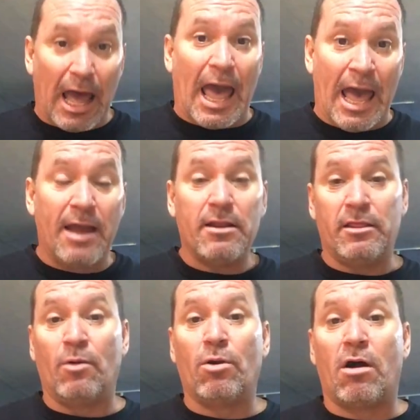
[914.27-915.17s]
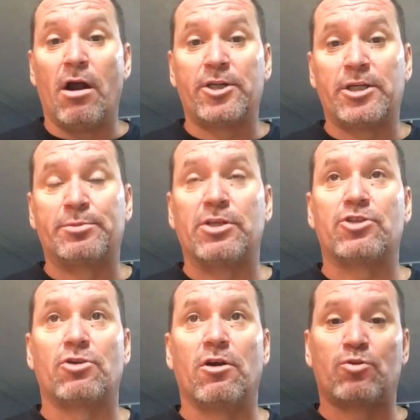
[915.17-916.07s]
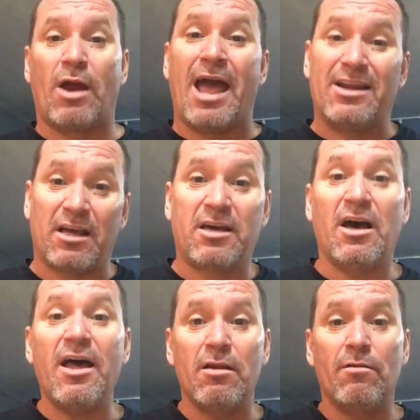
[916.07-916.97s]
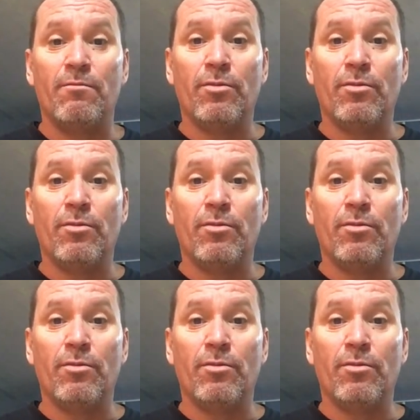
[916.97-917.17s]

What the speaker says: And there were hardships and struggles where I had to cut